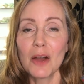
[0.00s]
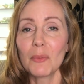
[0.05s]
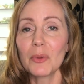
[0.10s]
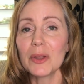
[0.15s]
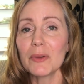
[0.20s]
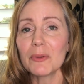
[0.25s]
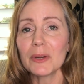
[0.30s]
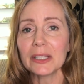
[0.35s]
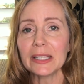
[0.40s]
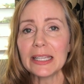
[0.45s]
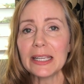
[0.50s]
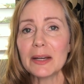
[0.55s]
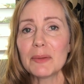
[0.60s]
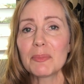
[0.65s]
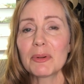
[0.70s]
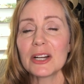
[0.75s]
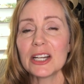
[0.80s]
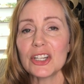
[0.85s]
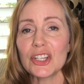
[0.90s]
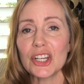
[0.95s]
We really
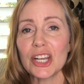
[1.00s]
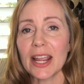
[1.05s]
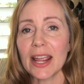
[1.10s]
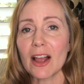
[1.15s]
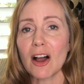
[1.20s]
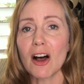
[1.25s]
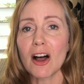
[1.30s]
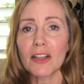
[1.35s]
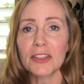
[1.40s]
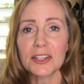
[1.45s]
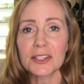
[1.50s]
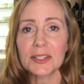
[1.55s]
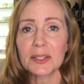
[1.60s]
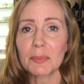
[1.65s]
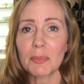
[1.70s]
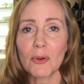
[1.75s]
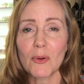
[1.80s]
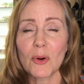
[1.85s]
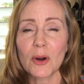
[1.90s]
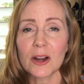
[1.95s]
appreciate all the
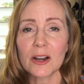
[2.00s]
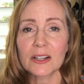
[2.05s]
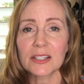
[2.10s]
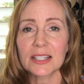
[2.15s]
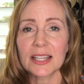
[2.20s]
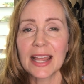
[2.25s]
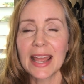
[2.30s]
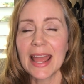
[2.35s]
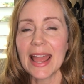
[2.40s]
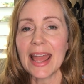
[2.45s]
support.